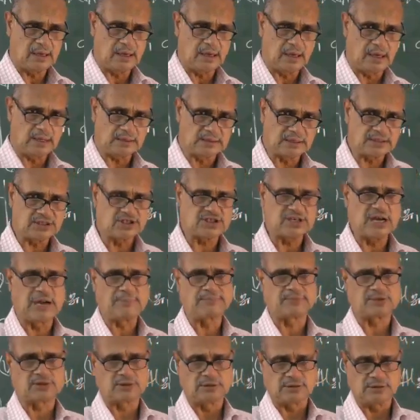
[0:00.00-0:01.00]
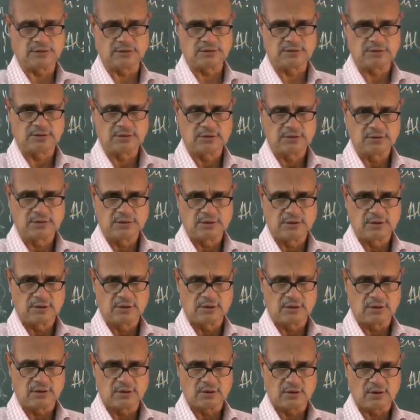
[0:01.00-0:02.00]
other chapter
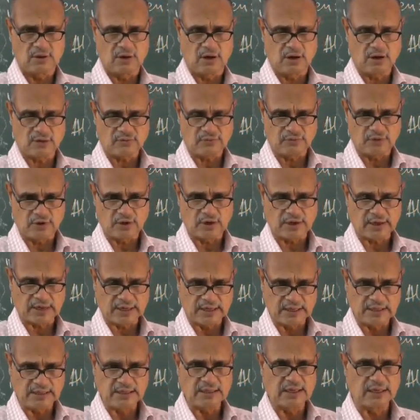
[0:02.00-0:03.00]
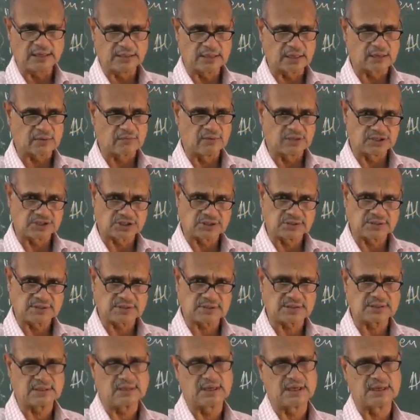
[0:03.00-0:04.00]
or for any other
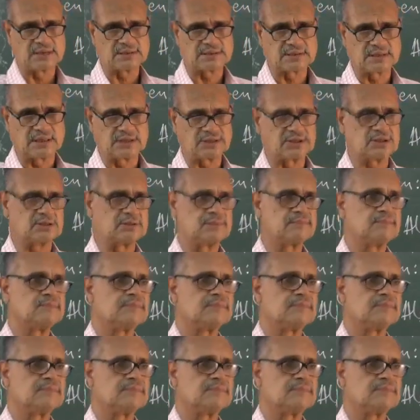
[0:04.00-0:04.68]
questions as such.